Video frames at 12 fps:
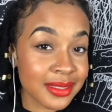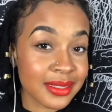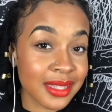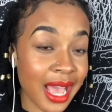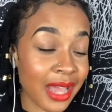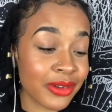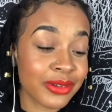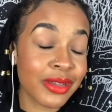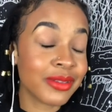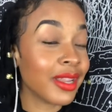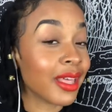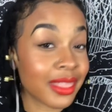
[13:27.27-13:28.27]
I don't know
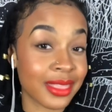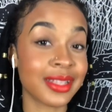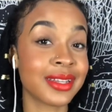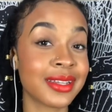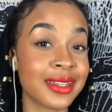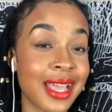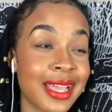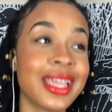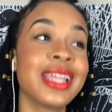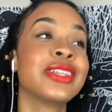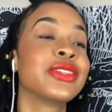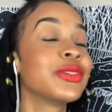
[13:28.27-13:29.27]
nothing. I
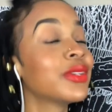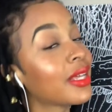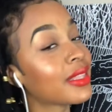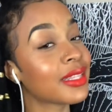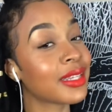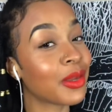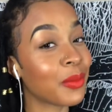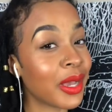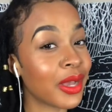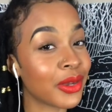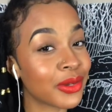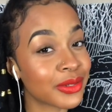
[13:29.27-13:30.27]
can't do nothing on my
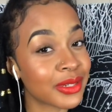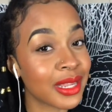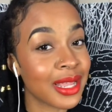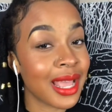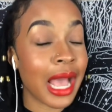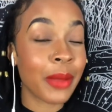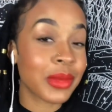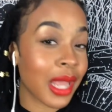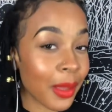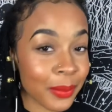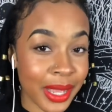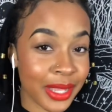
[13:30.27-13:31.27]
own. I'm not
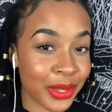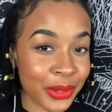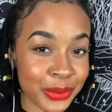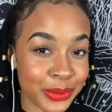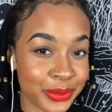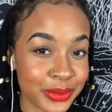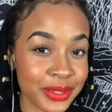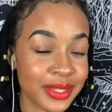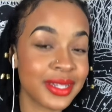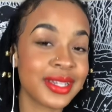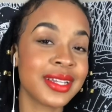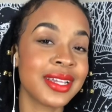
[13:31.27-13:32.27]
my own.
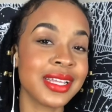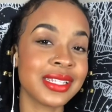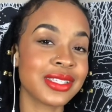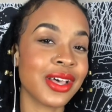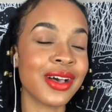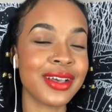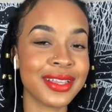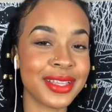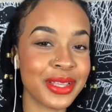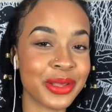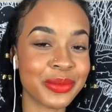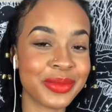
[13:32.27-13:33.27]
It's all
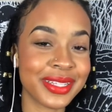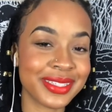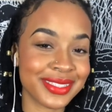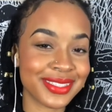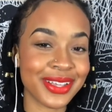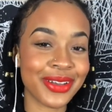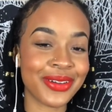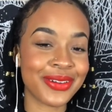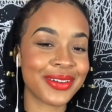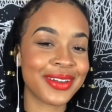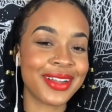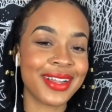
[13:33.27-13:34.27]
Him. And so
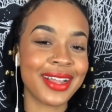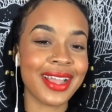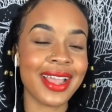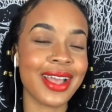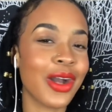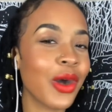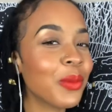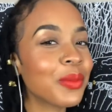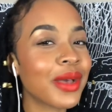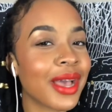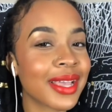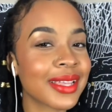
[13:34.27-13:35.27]
I hope
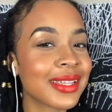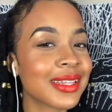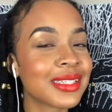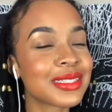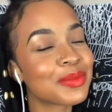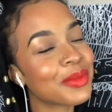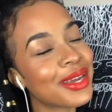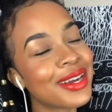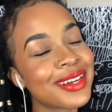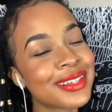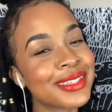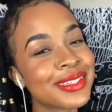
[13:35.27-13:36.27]
I can inspire
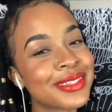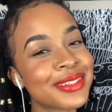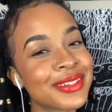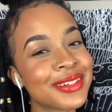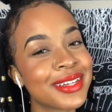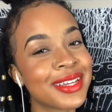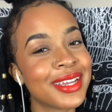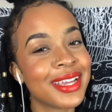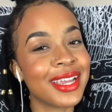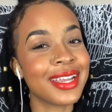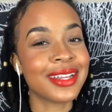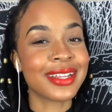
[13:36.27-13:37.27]
you
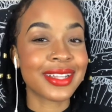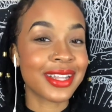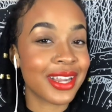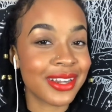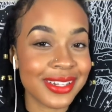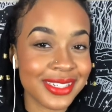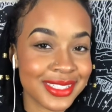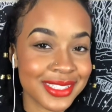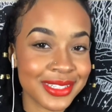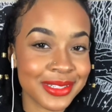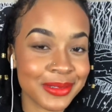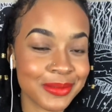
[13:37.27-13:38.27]
and encourage you,